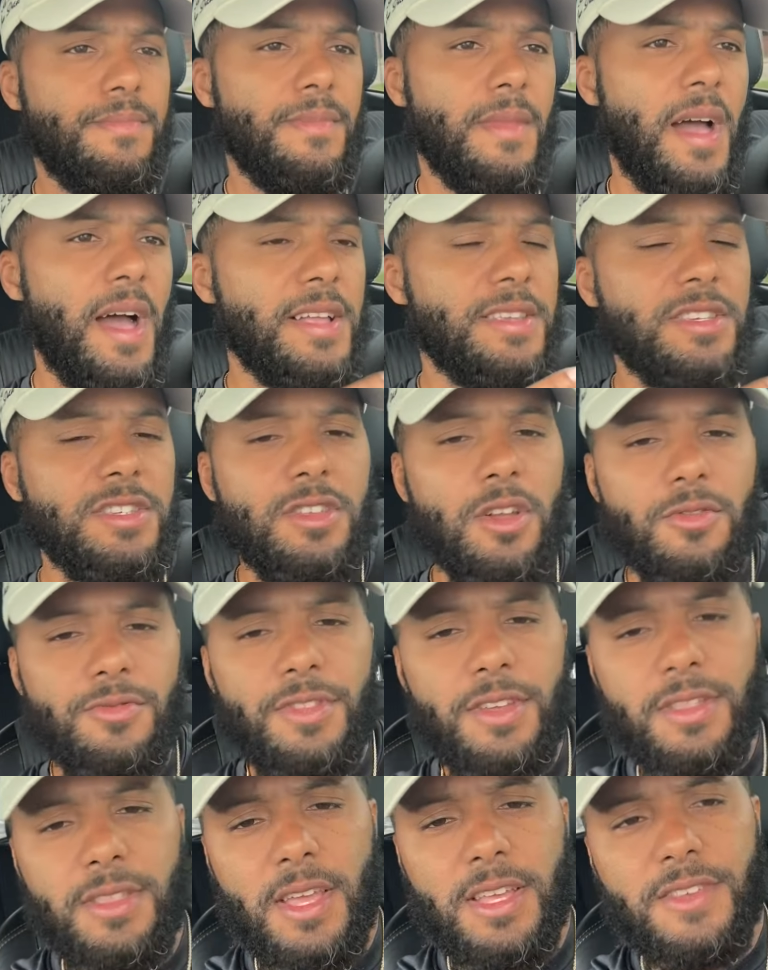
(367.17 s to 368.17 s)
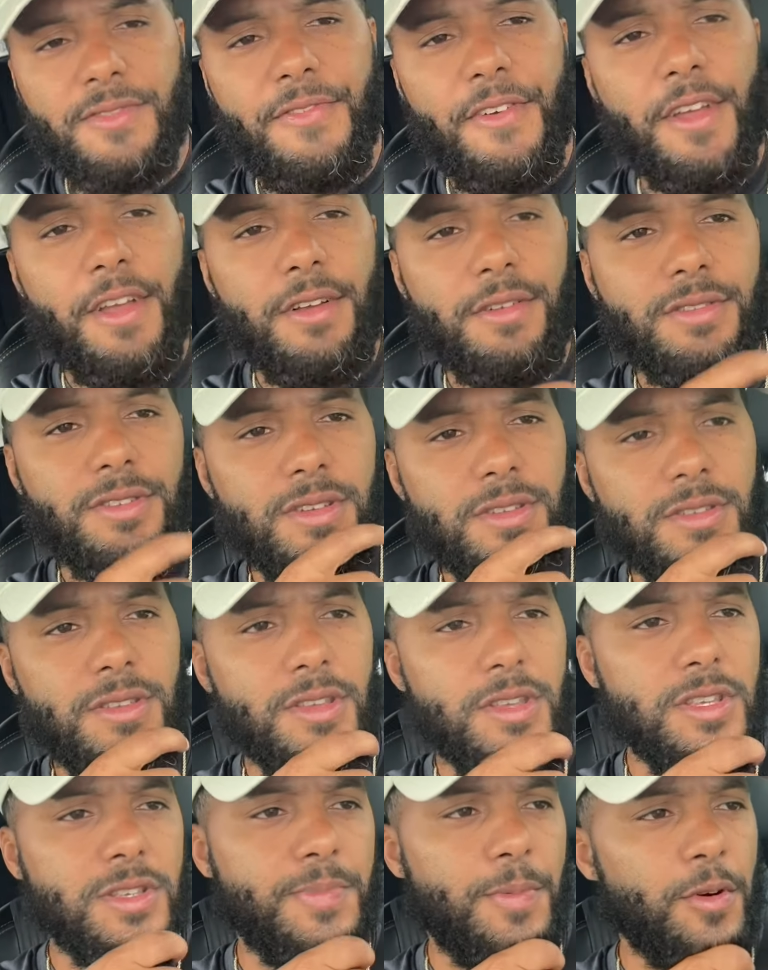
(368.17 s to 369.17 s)
I just don't think that's fair to
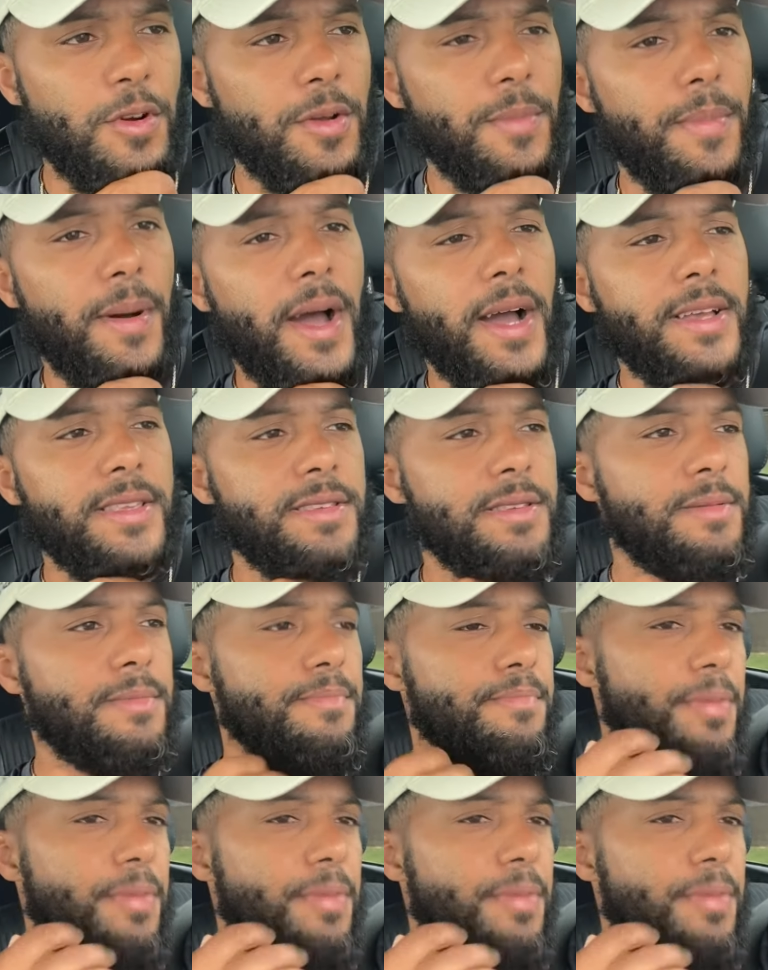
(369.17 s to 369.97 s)
the sport of boxing.